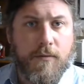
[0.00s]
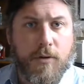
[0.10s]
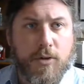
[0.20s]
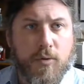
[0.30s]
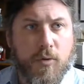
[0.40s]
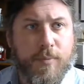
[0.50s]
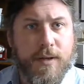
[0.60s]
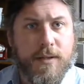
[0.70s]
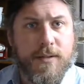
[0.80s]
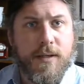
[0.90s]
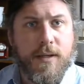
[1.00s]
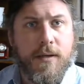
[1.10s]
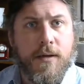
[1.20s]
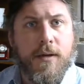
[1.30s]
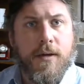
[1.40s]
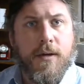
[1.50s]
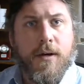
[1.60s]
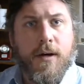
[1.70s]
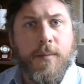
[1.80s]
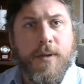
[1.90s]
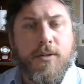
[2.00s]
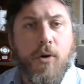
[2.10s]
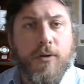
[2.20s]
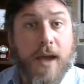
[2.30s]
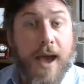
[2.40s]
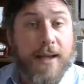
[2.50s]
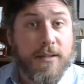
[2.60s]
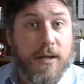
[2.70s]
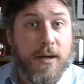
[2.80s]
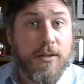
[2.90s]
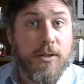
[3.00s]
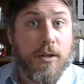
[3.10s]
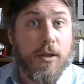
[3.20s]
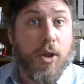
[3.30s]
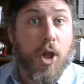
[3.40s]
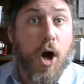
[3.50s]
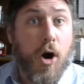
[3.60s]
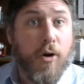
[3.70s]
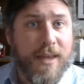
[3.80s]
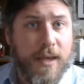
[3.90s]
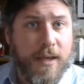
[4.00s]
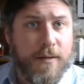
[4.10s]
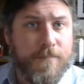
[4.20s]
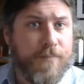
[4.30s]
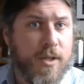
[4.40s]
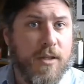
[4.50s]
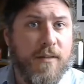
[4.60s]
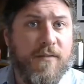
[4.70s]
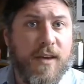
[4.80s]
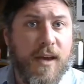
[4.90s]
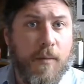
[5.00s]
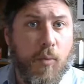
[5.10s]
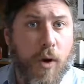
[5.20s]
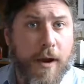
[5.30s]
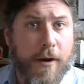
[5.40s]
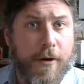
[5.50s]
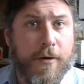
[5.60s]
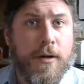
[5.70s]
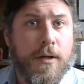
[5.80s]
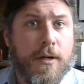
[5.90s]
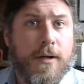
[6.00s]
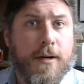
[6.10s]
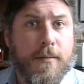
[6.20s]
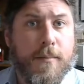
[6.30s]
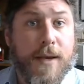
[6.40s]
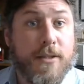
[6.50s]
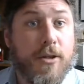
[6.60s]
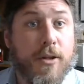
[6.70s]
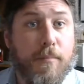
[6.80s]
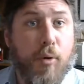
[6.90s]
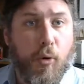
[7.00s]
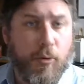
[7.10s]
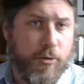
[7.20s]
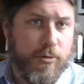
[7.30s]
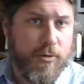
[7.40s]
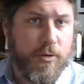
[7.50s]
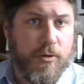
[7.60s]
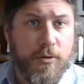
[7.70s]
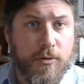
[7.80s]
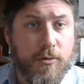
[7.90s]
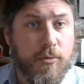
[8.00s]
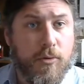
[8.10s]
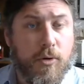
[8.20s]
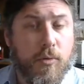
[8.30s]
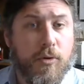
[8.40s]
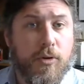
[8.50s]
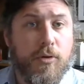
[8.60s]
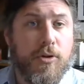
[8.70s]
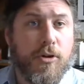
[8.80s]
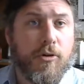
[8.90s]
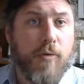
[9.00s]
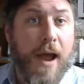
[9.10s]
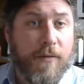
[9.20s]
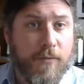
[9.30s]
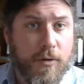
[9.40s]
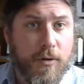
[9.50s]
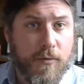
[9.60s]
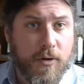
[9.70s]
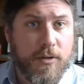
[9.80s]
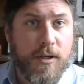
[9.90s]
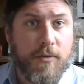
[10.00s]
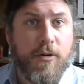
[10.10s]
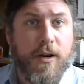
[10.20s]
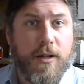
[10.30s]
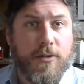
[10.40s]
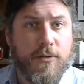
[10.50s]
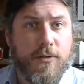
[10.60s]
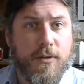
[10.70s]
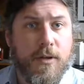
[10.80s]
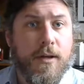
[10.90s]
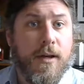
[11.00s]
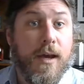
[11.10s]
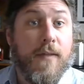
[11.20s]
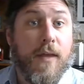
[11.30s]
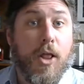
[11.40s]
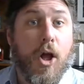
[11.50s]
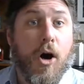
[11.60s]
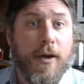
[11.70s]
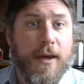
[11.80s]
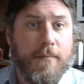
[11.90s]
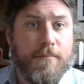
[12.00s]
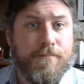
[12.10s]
virtual PC, it's going to ask us to log in to the VMware basically portal. So you will use your Radford University credentials and then log in.